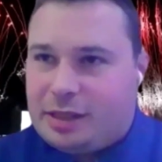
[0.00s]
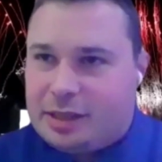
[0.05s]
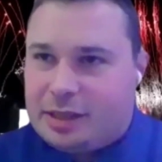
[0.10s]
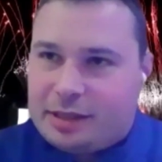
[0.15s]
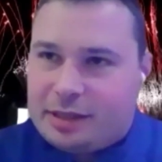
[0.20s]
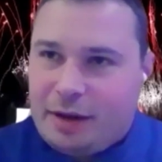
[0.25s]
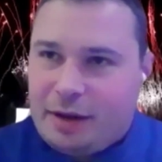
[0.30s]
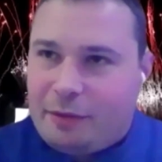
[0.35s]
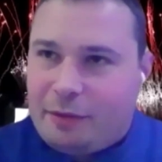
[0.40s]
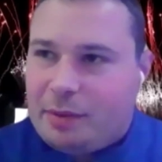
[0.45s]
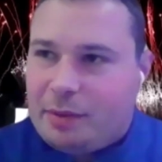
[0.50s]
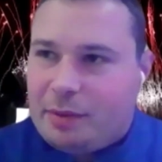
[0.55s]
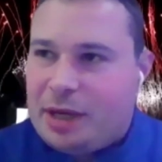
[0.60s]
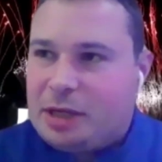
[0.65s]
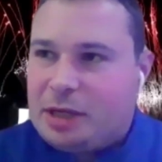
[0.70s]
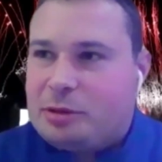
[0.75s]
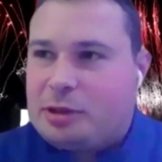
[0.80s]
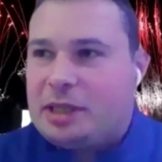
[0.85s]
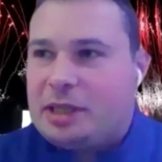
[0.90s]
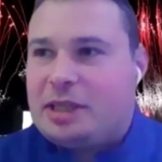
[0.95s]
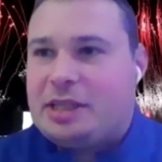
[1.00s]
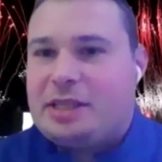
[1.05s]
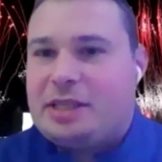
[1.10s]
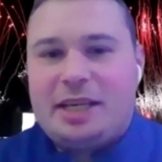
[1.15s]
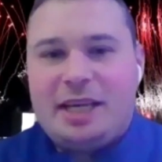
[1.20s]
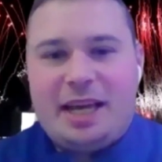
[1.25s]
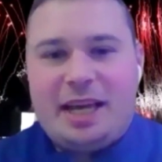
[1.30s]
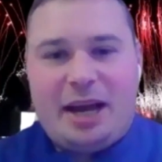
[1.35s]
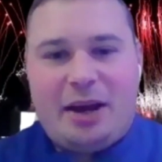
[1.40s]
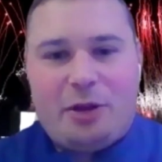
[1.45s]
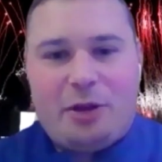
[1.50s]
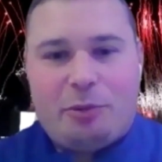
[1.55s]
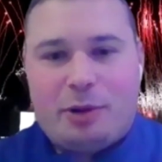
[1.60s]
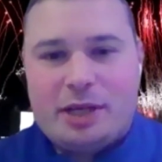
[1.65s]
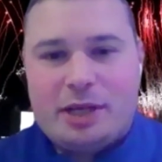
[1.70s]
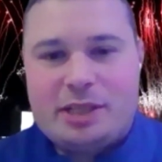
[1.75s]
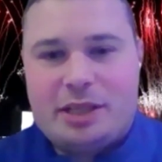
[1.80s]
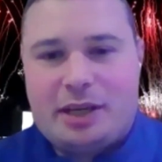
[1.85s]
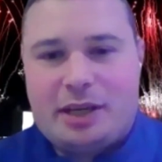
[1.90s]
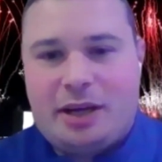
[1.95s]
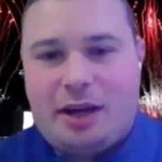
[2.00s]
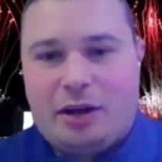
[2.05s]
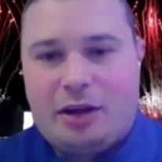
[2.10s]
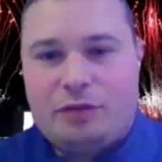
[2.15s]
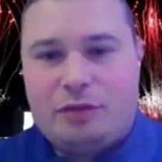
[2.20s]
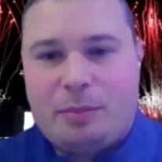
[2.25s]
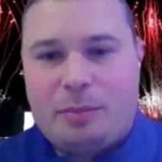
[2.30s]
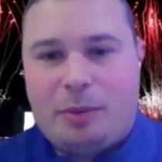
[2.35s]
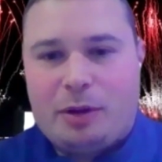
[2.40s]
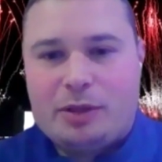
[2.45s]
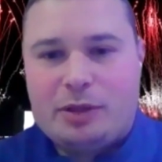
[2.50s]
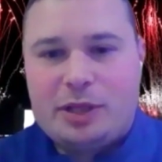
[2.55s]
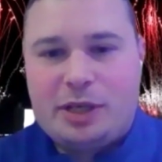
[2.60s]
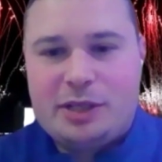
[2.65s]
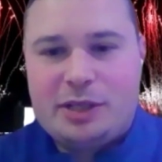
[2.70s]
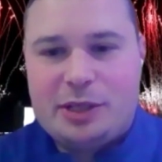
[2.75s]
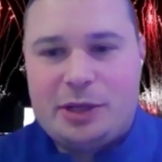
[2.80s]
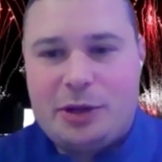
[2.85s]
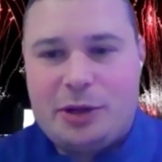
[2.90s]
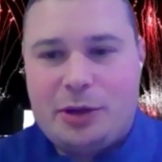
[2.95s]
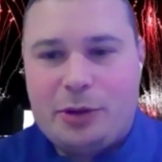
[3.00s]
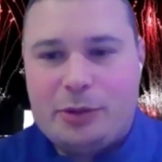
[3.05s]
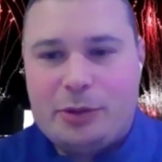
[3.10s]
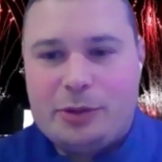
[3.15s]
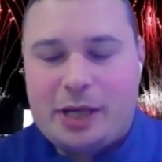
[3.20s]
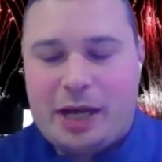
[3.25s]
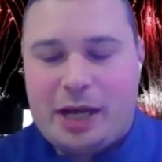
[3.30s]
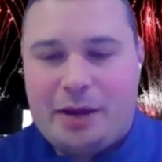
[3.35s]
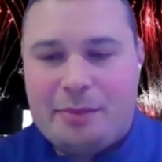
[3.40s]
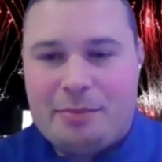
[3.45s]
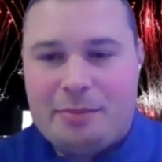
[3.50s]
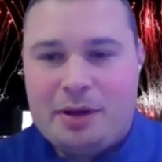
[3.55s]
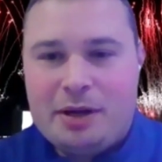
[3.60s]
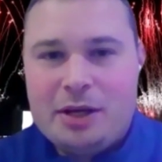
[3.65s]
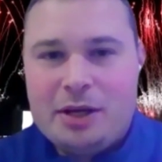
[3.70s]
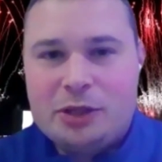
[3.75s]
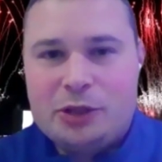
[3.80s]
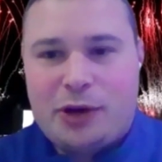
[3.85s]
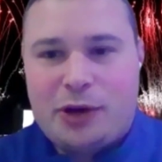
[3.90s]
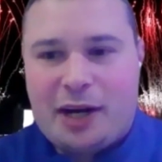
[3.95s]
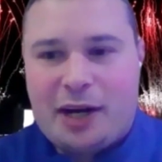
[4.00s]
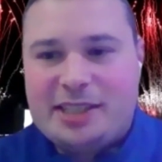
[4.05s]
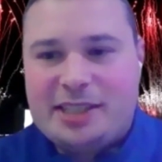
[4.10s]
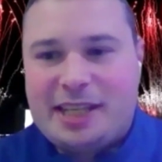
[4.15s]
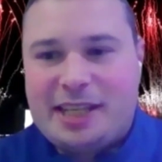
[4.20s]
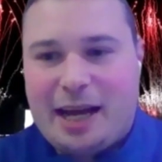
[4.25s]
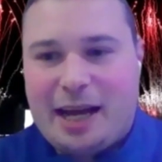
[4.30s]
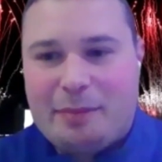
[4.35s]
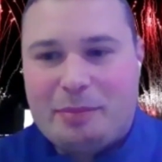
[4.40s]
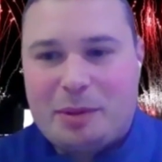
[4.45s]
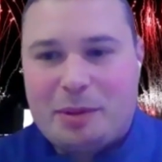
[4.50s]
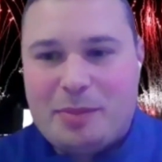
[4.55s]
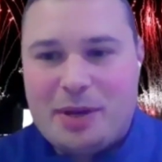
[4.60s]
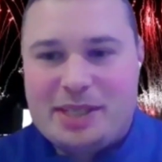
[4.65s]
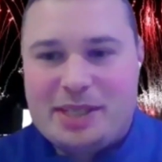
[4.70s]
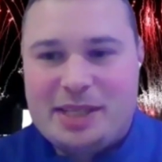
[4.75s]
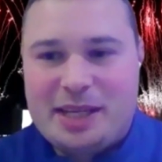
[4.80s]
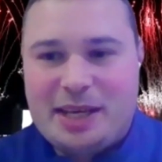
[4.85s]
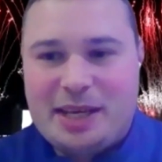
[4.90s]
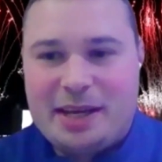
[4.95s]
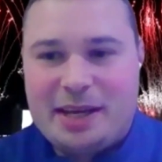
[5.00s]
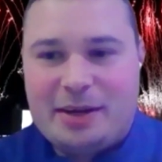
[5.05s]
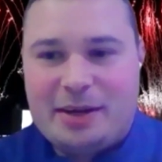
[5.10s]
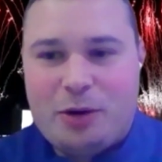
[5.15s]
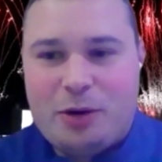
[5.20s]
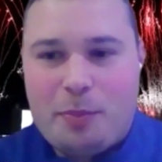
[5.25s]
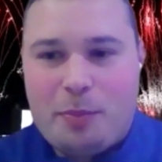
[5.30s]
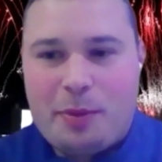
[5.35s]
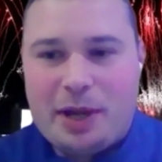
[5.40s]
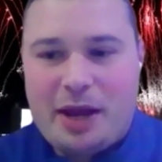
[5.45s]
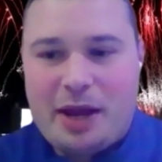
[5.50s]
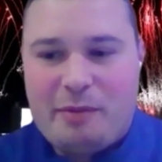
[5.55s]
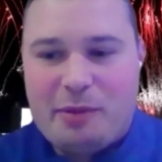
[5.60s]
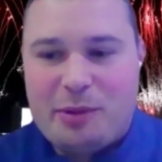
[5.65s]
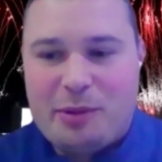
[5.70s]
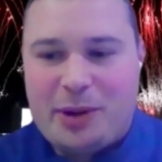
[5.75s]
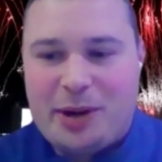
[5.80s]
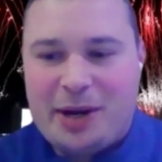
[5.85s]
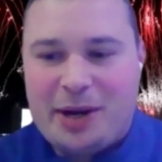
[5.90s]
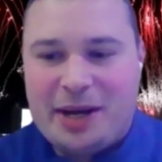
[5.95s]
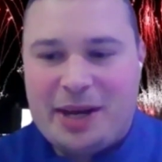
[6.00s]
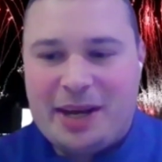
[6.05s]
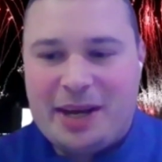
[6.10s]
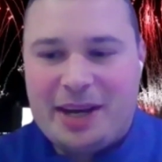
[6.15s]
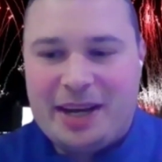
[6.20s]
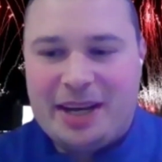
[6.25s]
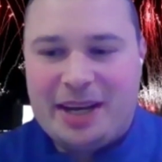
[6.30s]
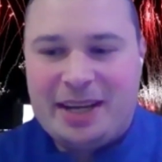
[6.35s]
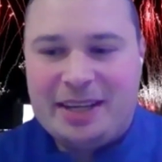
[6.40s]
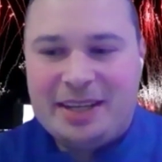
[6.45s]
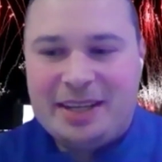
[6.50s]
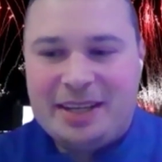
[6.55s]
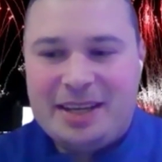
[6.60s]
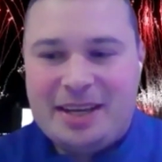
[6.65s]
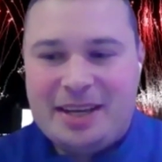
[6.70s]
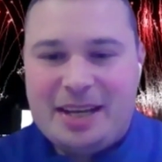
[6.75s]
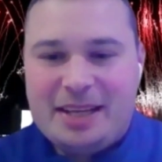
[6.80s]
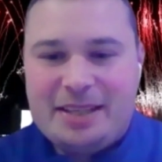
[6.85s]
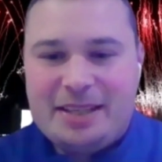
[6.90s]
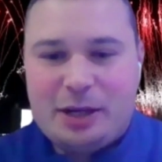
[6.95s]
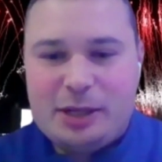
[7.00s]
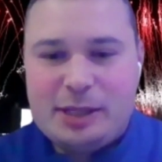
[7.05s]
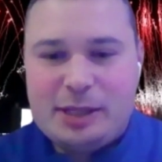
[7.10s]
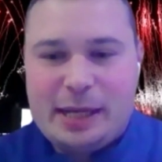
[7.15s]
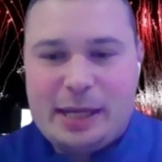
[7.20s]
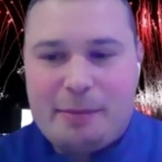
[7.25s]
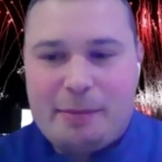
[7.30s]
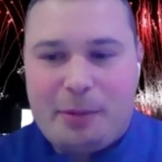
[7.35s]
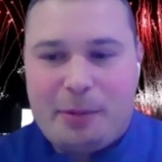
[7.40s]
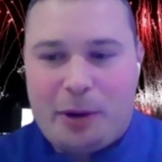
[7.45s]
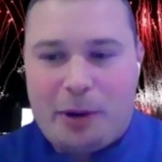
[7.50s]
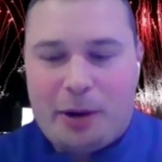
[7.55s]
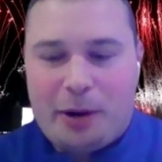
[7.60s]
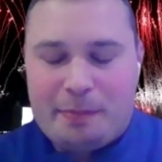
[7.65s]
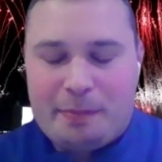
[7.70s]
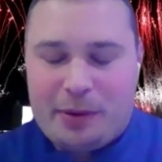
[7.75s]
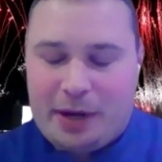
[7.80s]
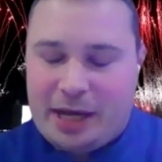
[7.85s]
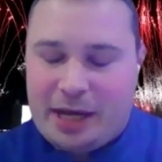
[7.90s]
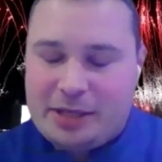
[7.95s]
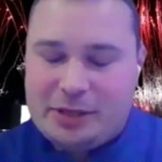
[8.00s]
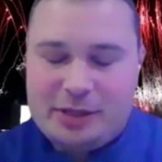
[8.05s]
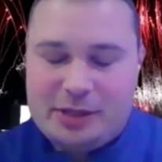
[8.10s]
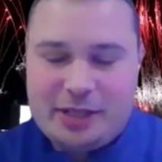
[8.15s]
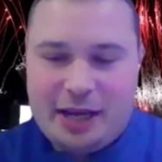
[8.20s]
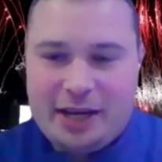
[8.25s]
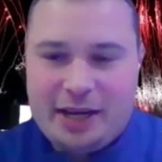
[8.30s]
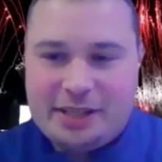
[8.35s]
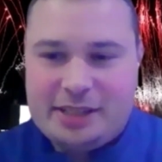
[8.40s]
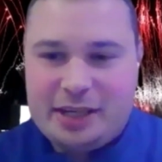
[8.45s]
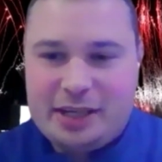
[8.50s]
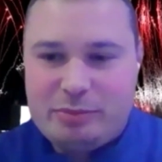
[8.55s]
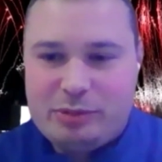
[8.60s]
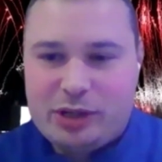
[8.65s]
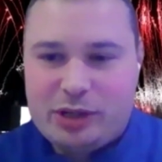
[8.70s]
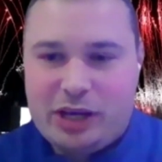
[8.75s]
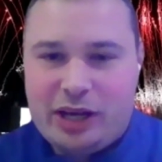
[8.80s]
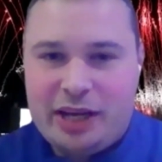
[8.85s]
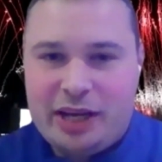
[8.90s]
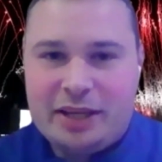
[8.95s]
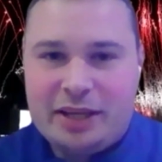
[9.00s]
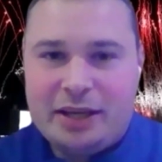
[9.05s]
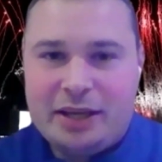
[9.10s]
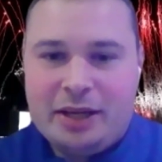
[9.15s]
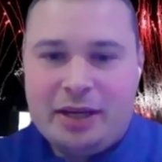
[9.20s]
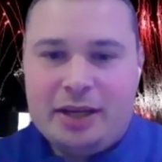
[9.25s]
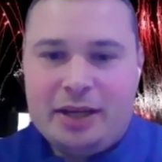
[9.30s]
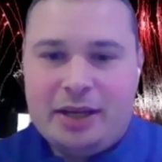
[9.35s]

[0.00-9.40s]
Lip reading: it's definitely going to be interesting to see how the rest of the college football season goes. I'm trying to stay optimistic, hoping everyone does their part. But as you said, it seems like